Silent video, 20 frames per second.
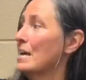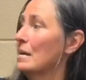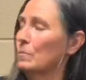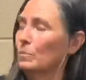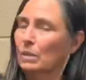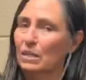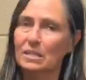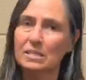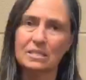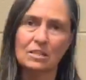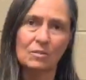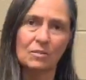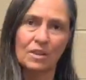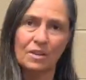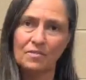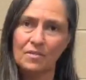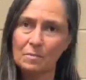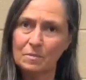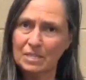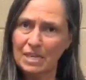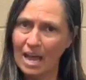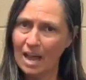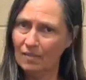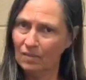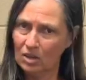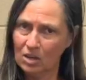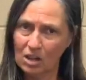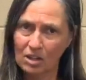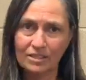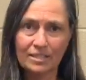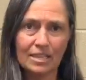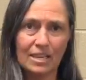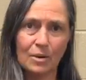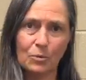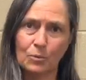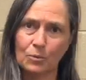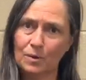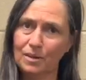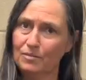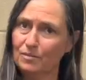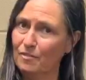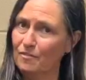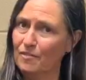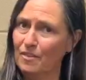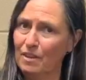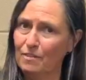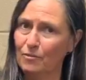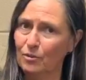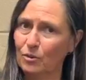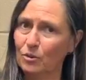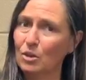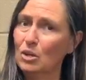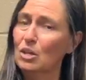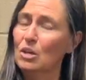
Please don't give them Tylenol to get rid of a fever.